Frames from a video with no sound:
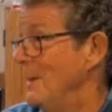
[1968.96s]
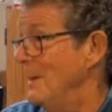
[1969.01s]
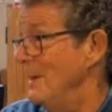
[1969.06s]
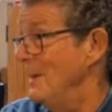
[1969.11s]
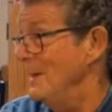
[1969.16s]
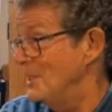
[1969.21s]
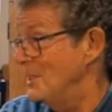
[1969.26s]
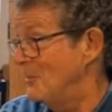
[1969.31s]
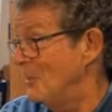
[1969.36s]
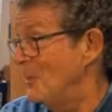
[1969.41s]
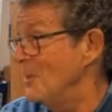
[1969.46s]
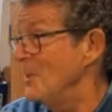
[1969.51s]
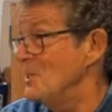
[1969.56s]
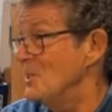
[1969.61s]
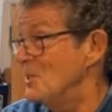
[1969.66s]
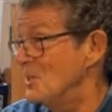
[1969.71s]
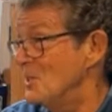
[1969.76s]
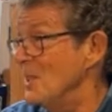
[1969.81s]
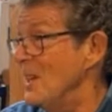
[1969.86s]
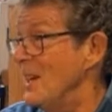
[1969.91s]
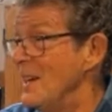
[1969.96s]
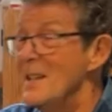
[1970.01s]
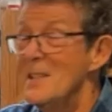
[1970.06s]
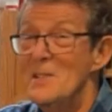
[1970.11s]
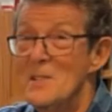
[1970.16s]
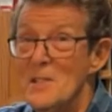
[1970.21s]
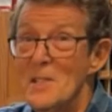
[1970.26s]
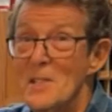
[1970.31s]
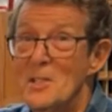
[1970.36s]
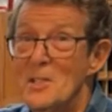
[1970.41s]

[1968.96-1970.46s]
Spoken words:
But it's for its size.